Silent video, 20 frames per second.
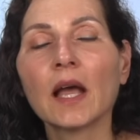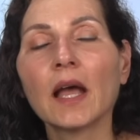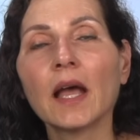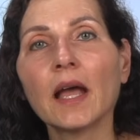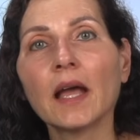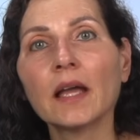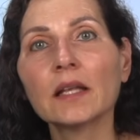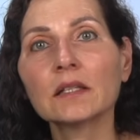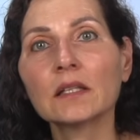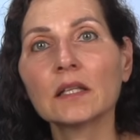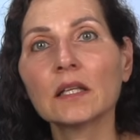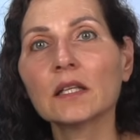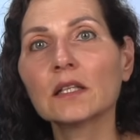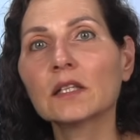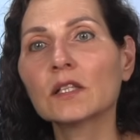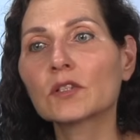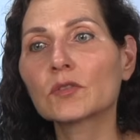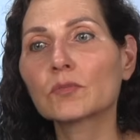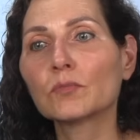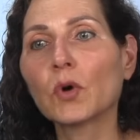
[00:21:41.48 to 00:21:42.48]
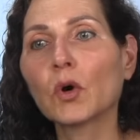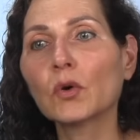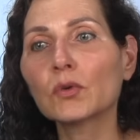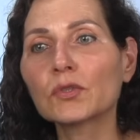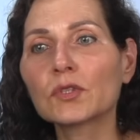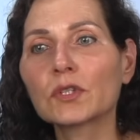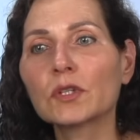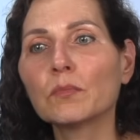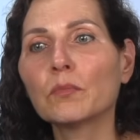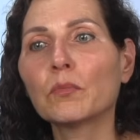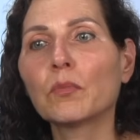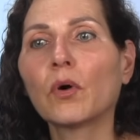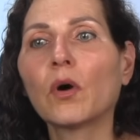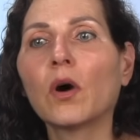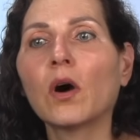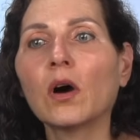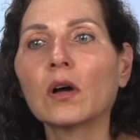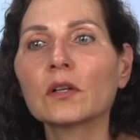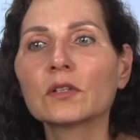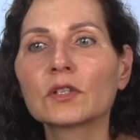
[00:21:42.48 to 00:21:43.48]
And it is most
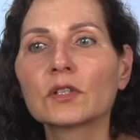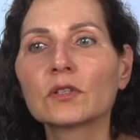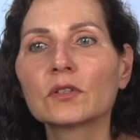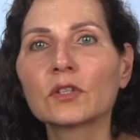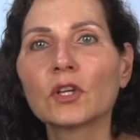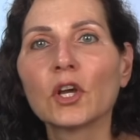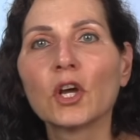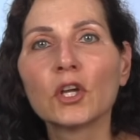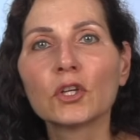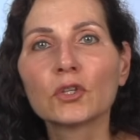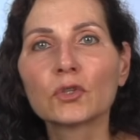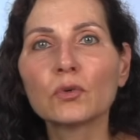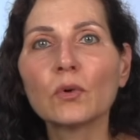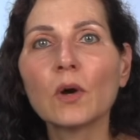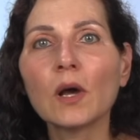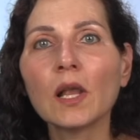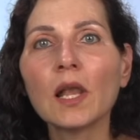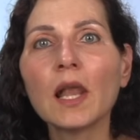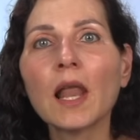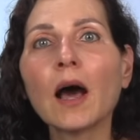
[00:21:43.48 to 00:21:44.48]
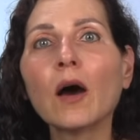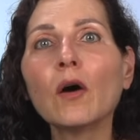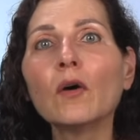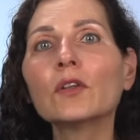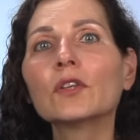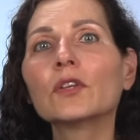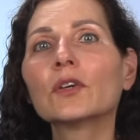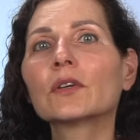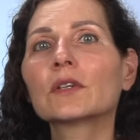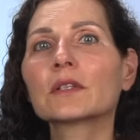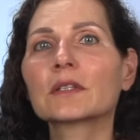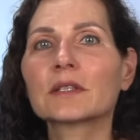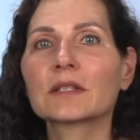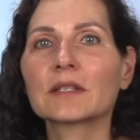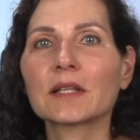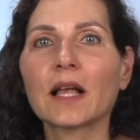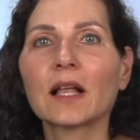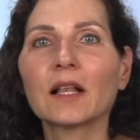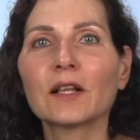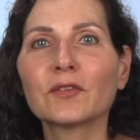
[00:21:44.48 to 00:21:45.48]
important to allow
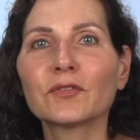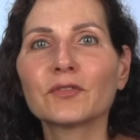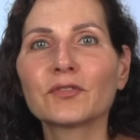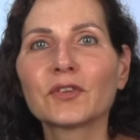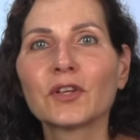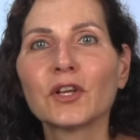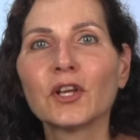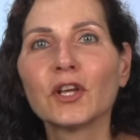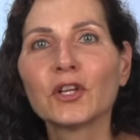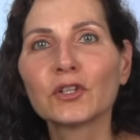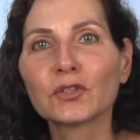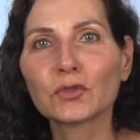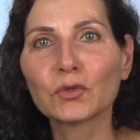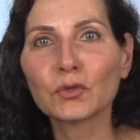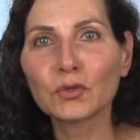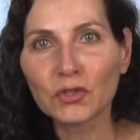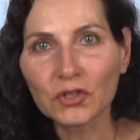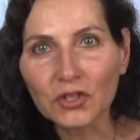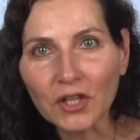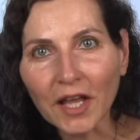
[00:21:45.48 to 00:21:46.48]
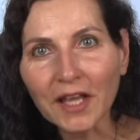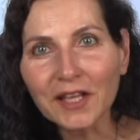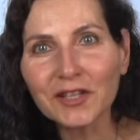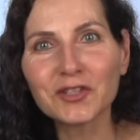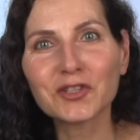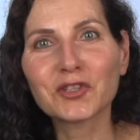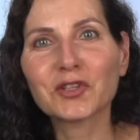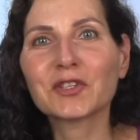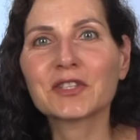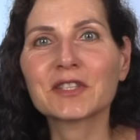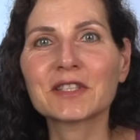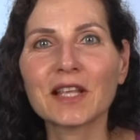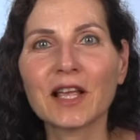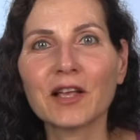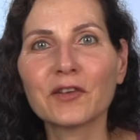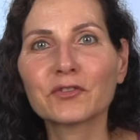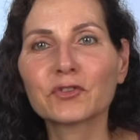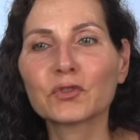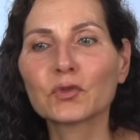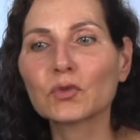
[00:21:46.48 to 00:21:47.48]
yourself to change
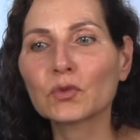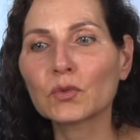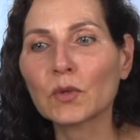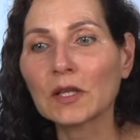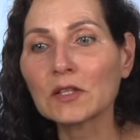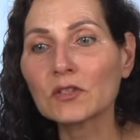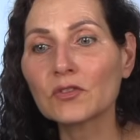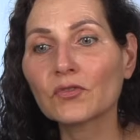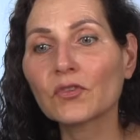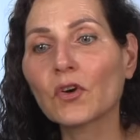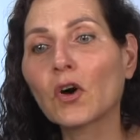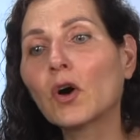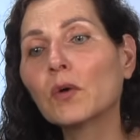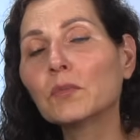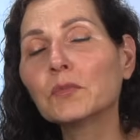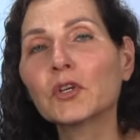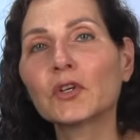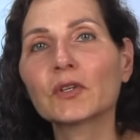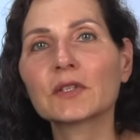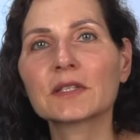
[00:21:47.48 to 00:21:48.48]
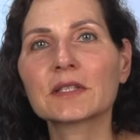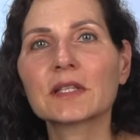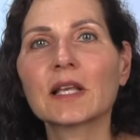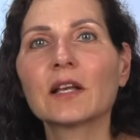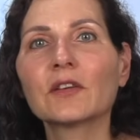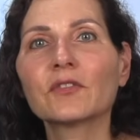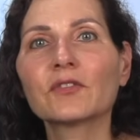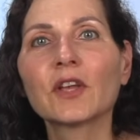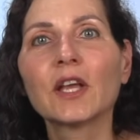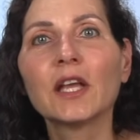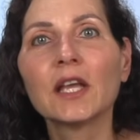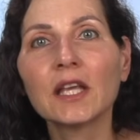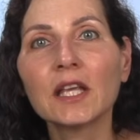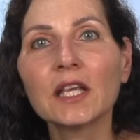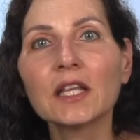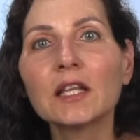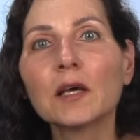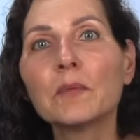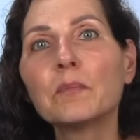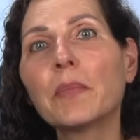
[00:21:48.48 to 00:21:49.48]
yourself, to transform yourself
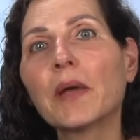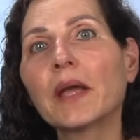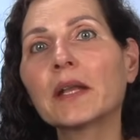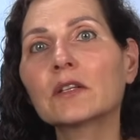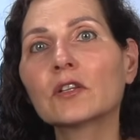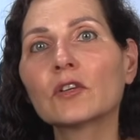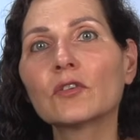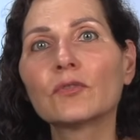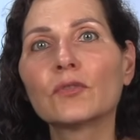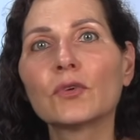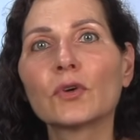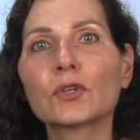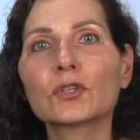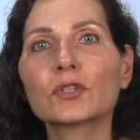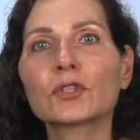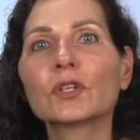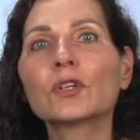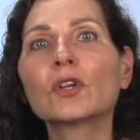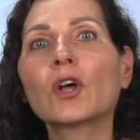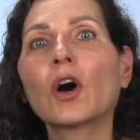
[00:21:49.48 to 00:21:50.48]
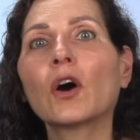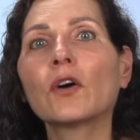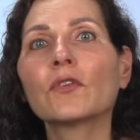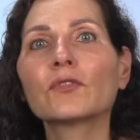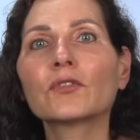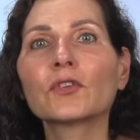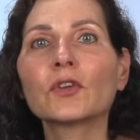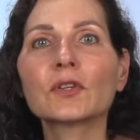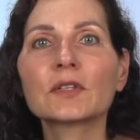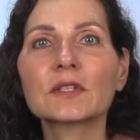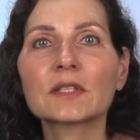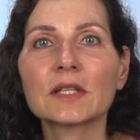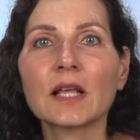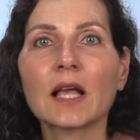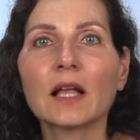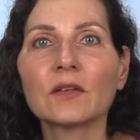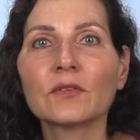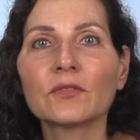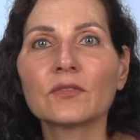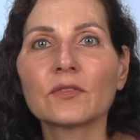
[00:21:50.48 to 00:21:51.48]
in a better version of
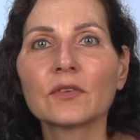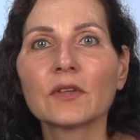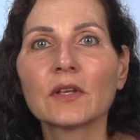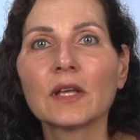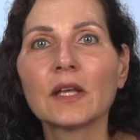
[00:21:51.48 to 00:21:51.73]
yourself.